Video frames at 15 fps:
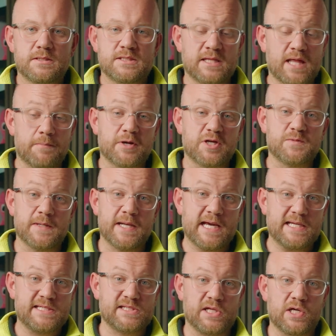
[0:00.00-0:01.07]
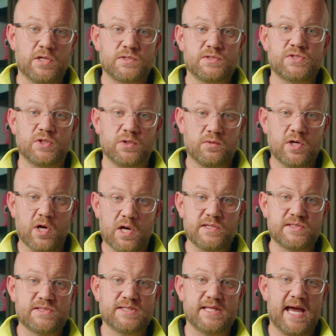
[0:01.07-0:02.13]
So that brings me nicely on to
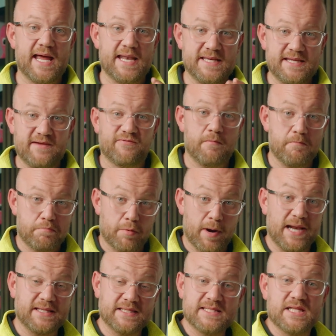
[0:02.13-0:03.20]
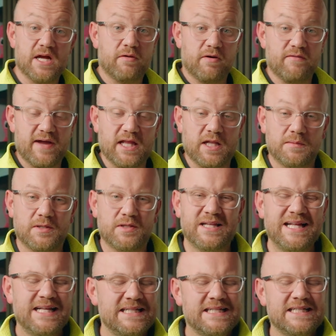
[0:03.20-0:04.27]
cost and different brands that are
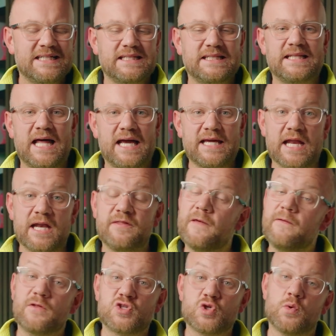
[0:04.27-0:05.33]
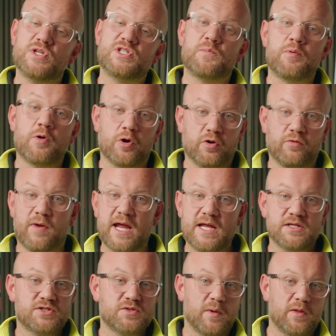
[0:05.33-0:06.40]
available. Like anything, there's always a product
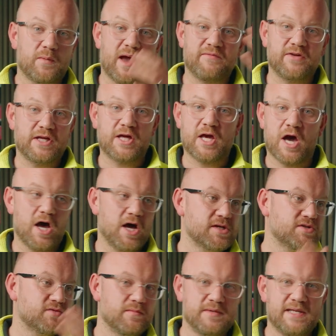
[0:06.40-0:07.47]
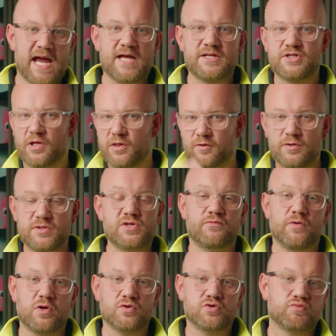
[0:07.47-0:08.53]
range, whether we have it in cars from Dacia through to
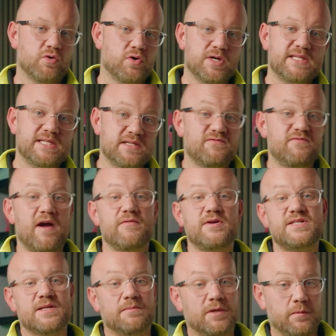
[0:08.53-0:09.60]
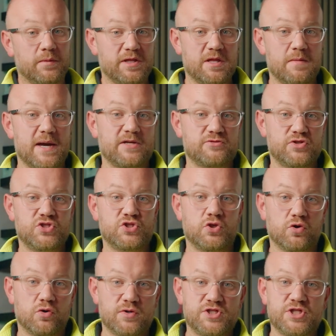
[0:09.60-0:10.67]
Rolls-Royce. It's very similar within the battery
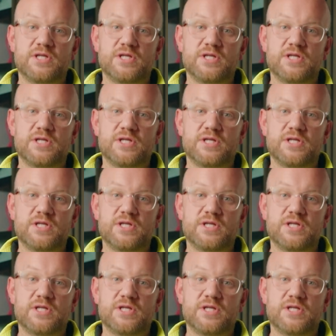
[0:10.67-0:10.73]
storage